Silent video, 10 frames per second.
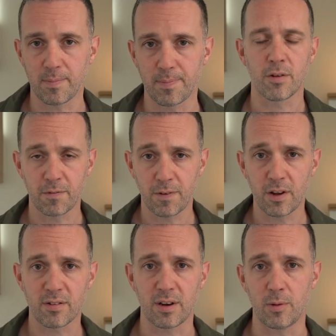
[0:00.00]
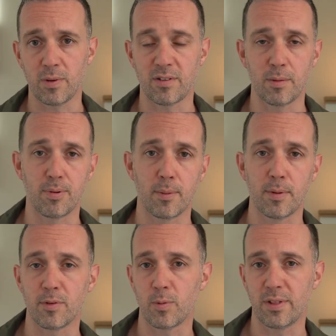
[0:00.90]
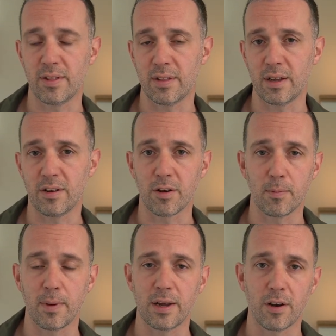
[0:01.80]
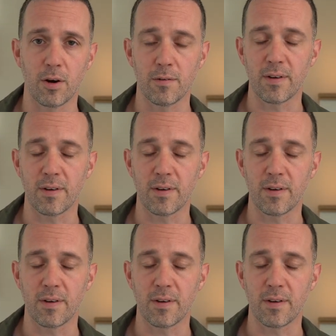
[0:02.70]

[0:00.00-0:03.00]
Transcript: So firstly, we see problems within the domain of